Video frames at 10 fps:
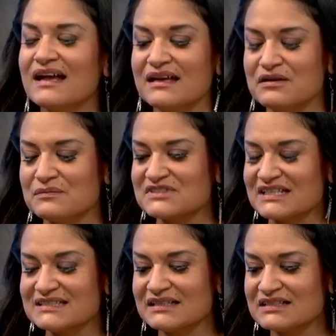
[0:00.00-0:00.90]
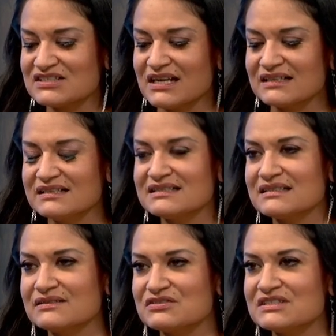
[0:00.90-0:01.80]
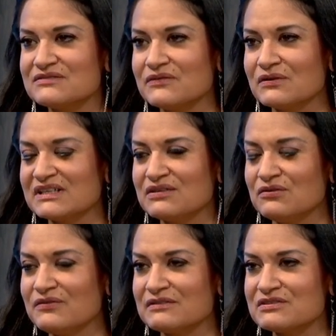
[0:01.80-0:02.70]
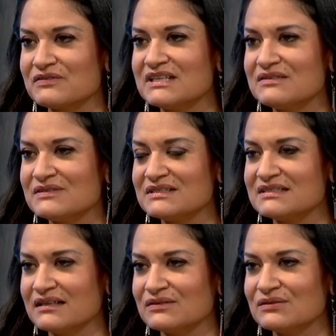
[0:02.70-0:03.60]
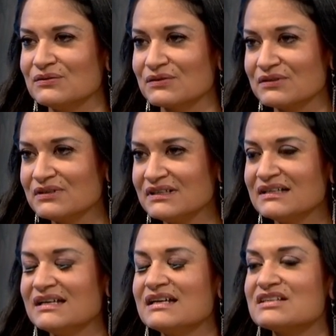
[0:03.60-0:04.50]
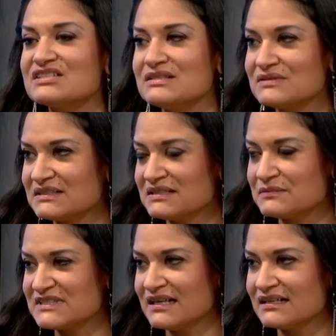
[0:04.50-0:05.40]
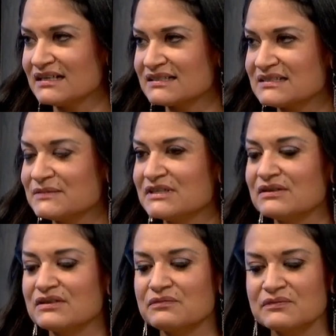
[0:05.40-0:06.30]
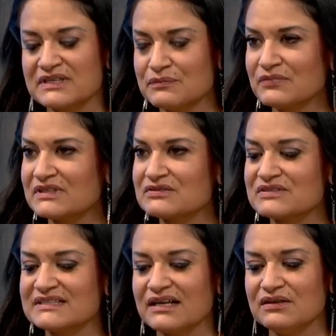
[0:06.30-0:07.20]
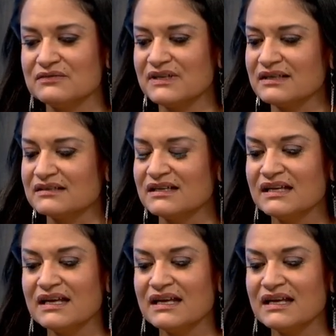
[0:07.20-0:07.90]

Um, Jessica Jackley is in there. She's co-founder of Kiva.org. Oh, wow. a TEDx speaker, written books herself, and